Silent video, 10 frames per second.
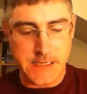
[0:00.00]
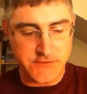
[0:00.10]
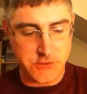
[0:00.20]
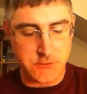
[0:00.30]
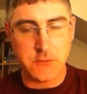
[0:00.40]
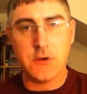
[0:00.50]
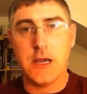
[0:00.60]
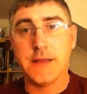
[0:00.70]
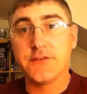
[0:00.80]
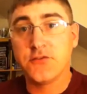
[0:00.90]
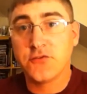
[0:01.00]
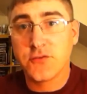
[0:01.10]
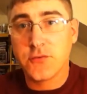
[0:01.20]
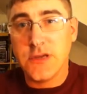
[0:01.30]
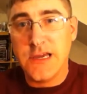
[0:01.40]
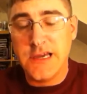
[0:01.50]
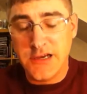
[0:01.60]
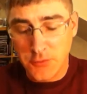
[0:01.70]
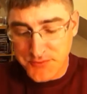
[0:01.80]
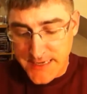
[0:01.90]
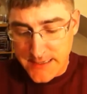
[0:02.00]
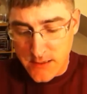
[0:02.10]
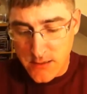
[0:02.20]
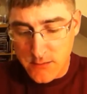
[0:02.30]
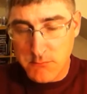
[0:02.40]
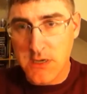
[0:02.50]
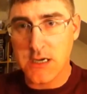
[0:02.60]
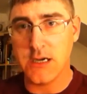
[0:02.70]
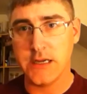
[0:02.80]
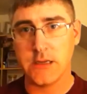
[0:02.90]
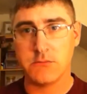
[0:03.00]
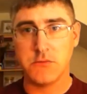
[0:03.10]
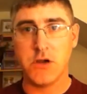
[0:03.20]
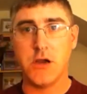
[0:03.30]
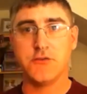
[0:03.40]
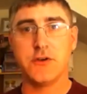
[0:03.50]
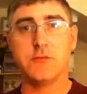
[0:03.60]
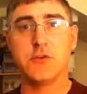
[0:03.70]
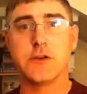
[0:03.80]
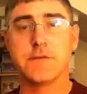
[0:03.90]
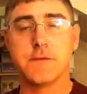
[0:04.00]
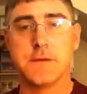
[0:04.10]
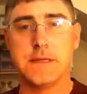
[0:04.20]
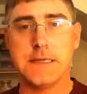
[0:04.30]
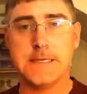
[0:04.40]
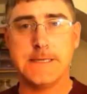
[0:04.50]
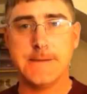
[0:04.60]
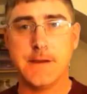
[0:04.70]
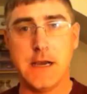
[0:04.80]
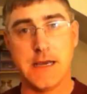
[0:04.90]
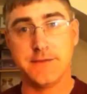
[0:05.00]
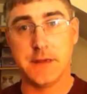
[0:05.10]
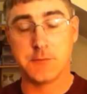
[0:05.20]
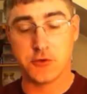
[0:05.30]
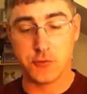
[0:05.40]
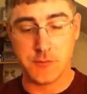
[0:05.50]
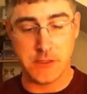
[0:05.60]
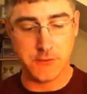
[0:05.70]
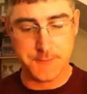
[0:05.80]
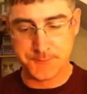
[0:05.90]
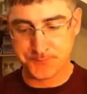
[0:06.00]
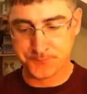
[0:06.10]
Nigel. Right, uh, an update on my Mirage that I'm doing for the ISM group build.